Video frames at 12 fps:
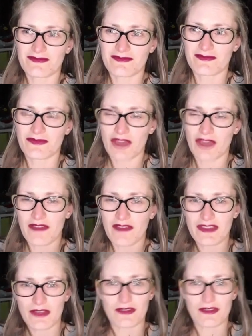having those
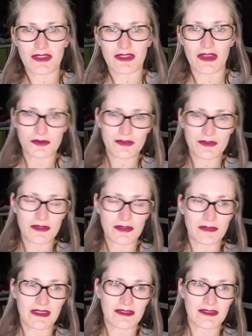on the yard also
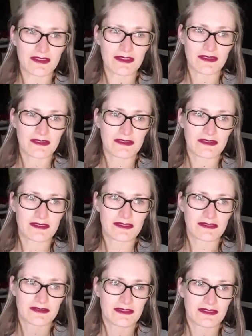means that
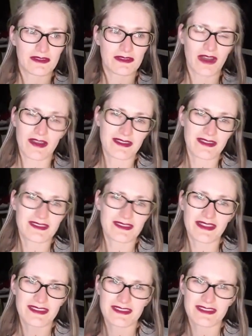there's less
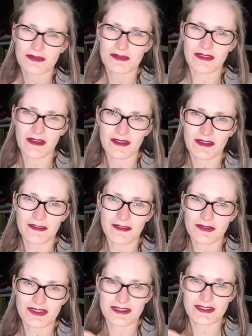issue with ice, which
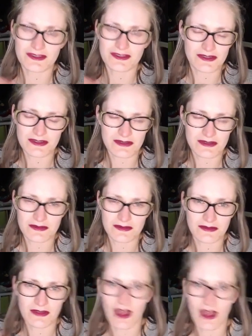is just,
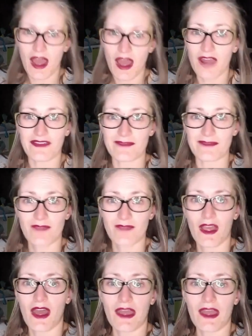I love it.
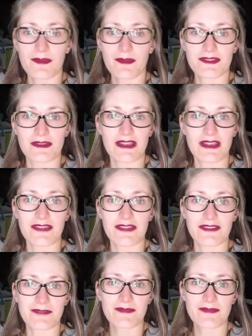I absolutely love it.